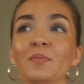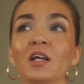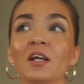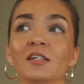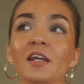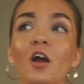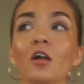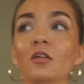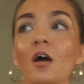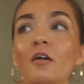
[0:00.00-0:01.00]
because like
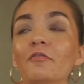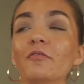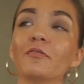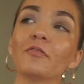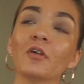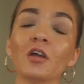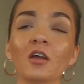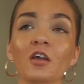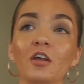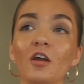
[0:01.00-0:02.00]
our love,
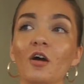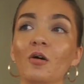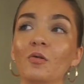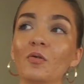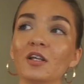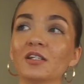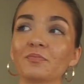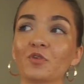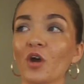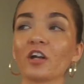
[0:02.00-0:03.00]
you know, is
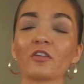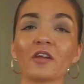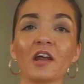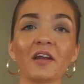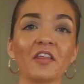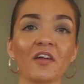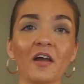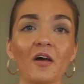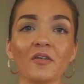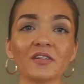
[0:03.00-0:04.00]
greater than anything
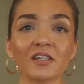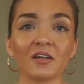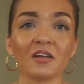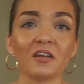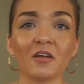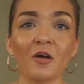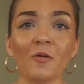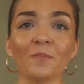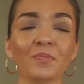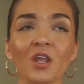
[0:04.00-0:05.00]
else, and you know,